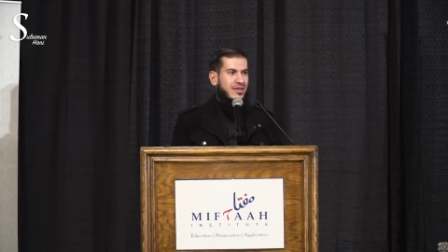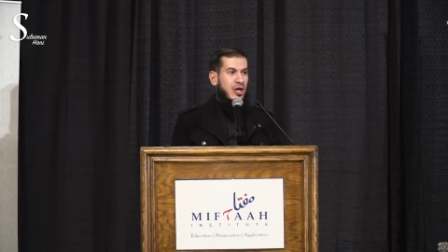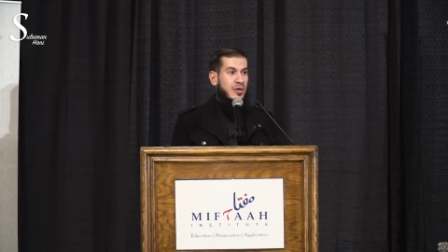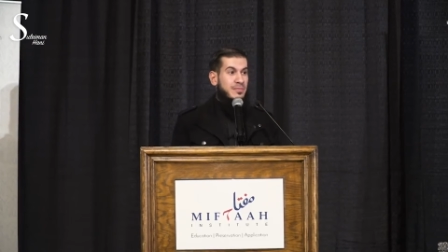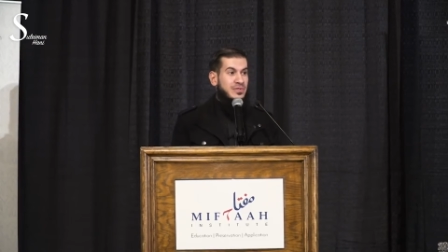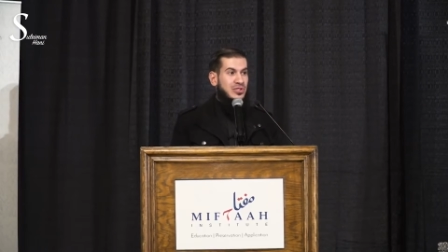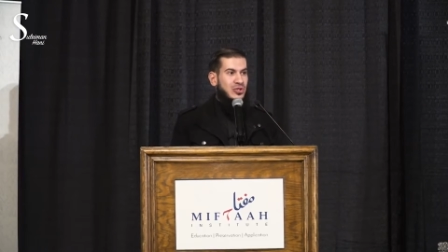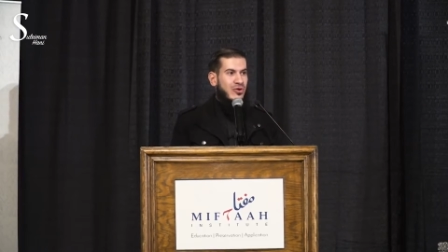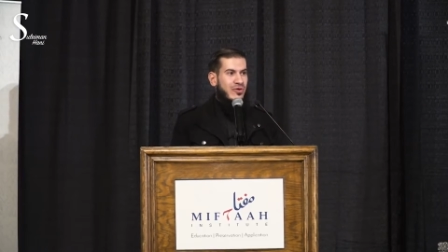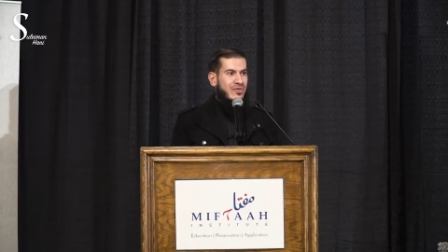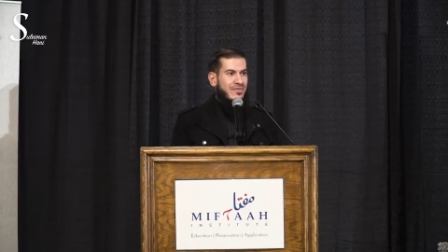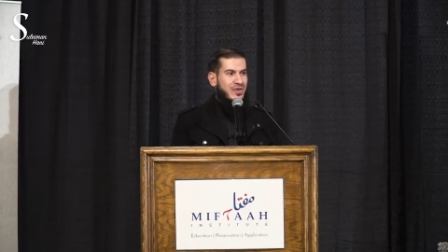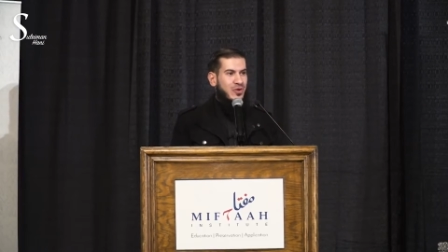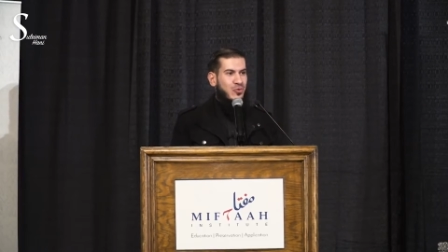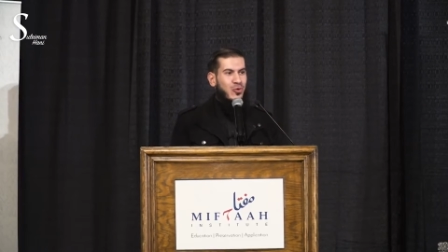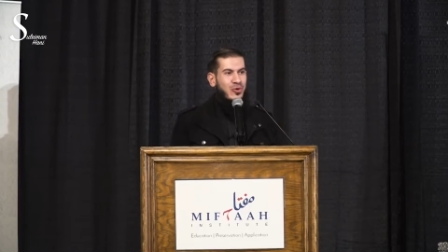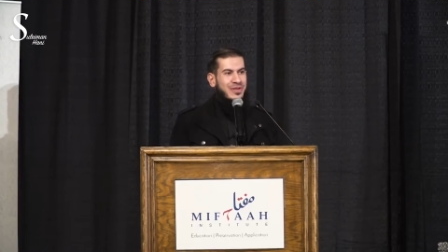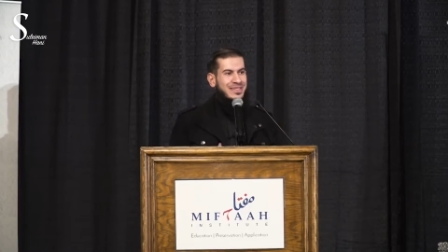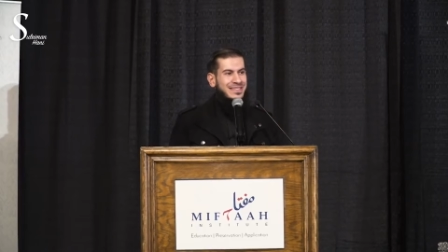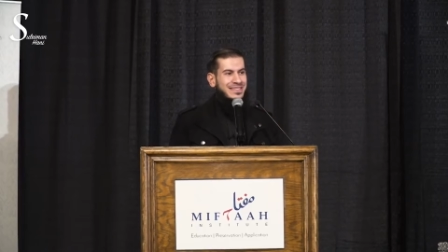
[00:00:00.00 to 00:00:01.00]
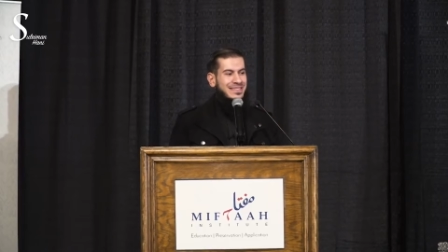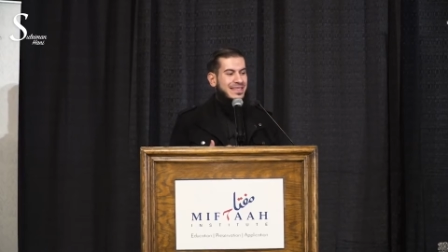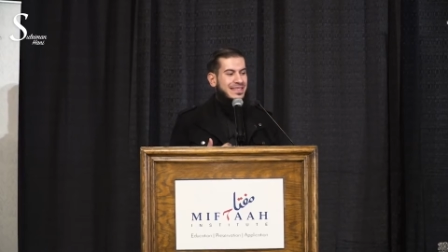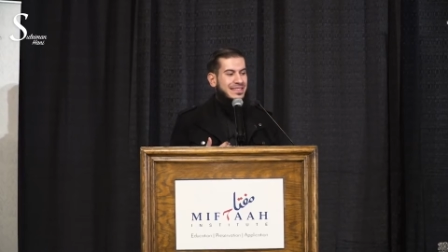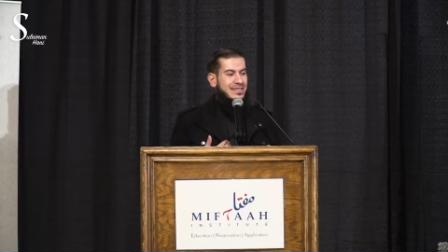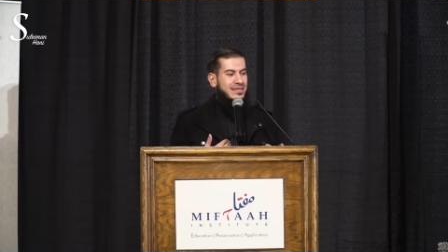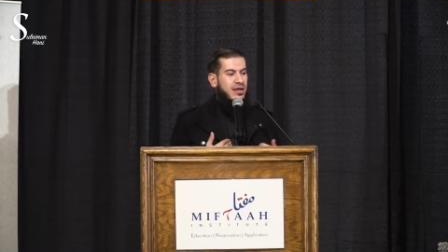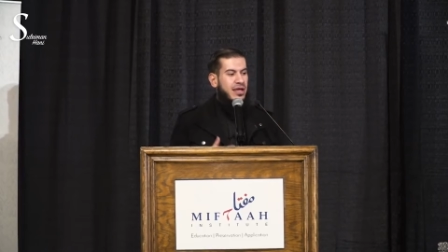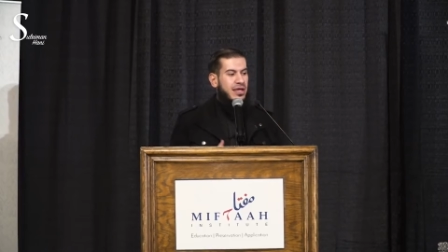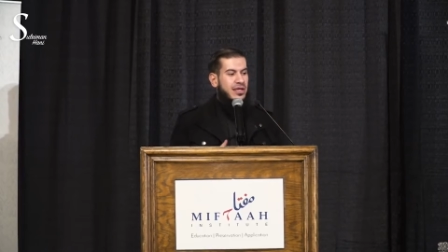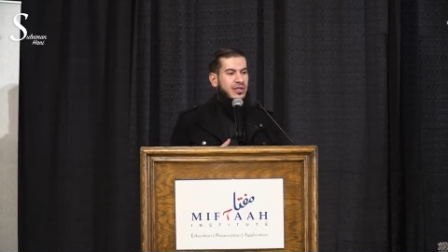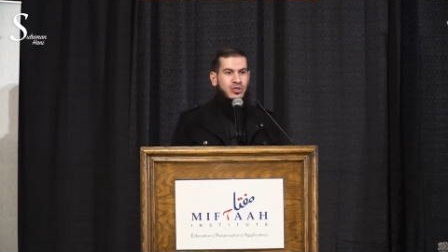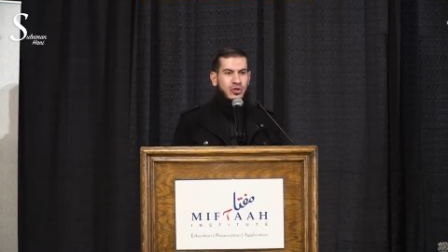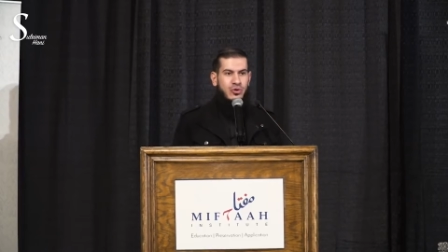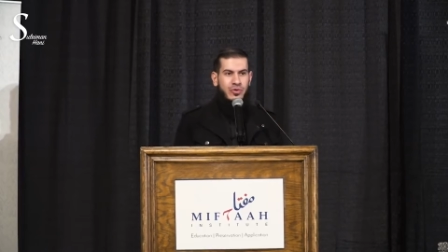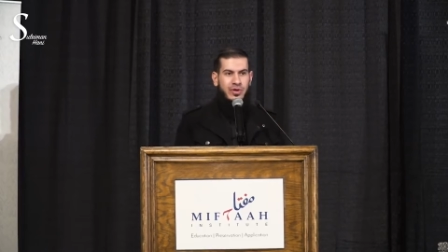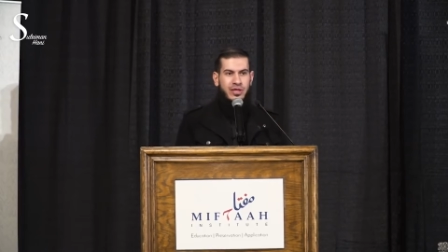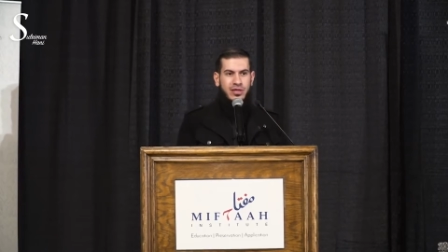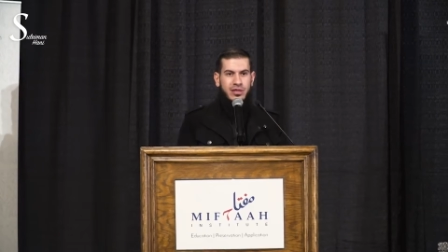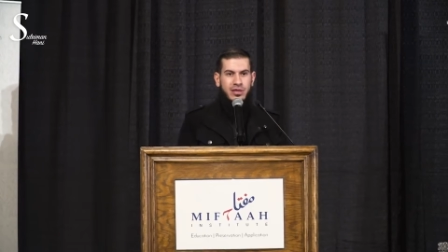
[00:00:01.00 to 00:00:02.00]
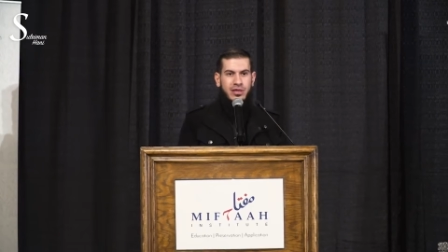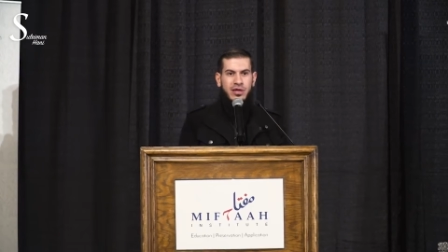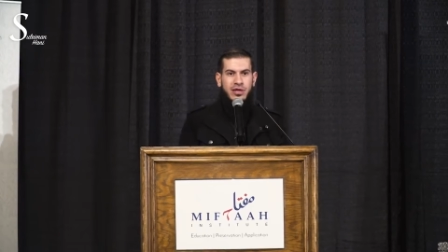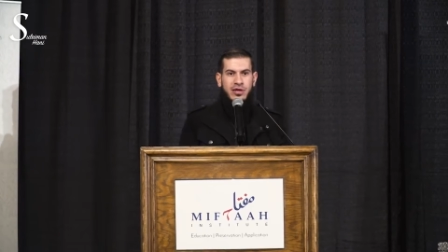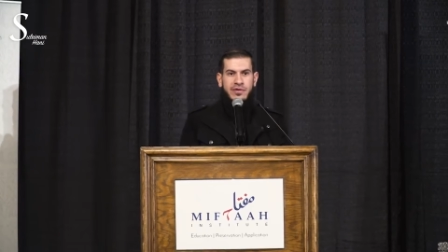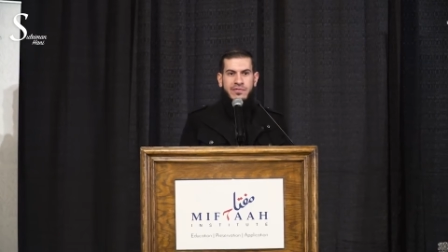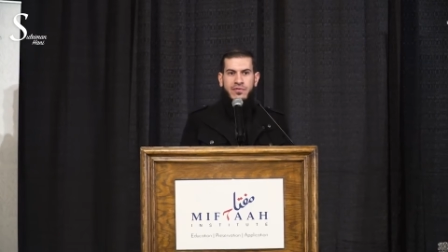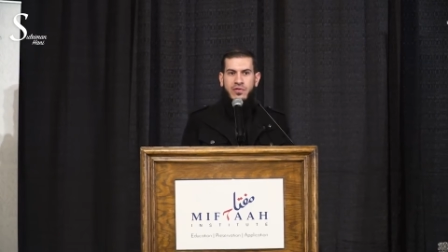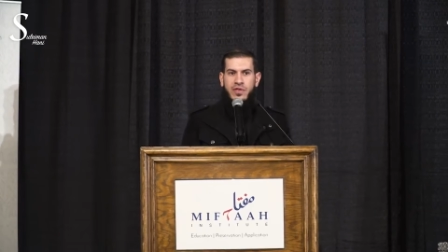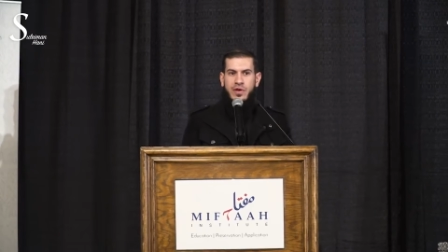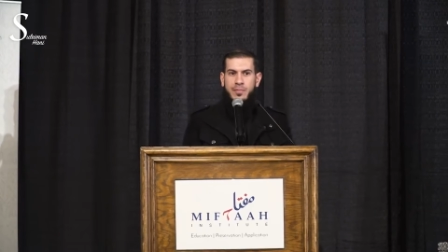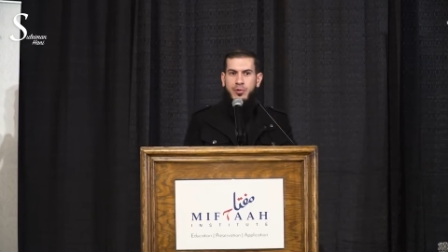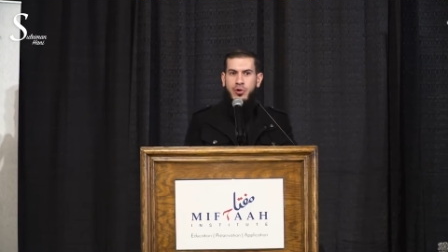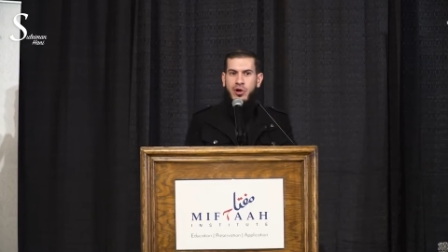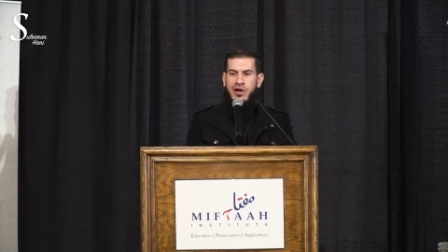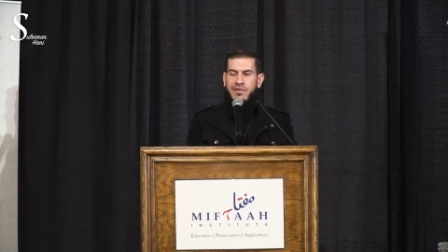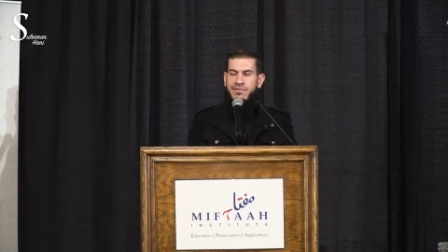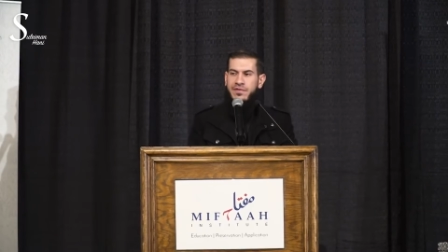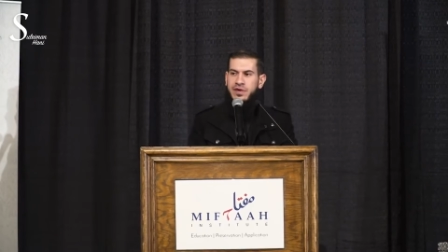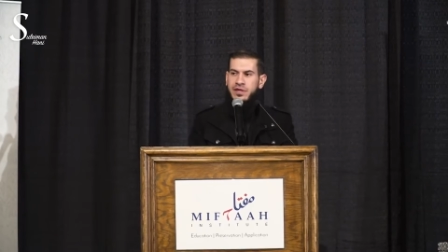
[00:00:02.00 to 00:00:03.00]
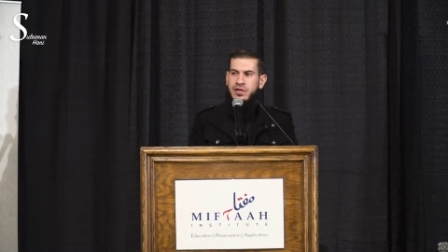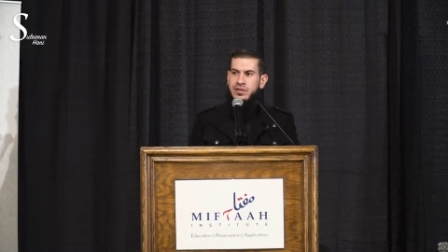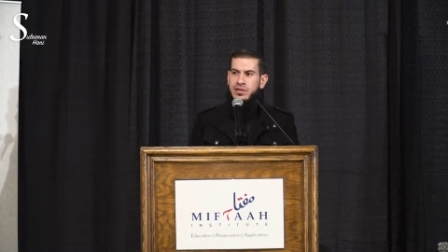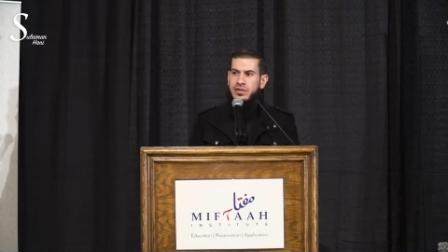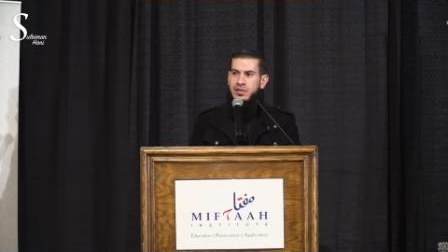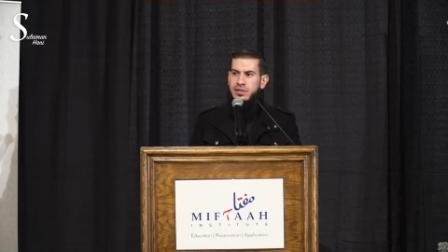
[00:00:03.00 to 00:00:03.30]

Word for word: observing, what is this guy doing for the Prophet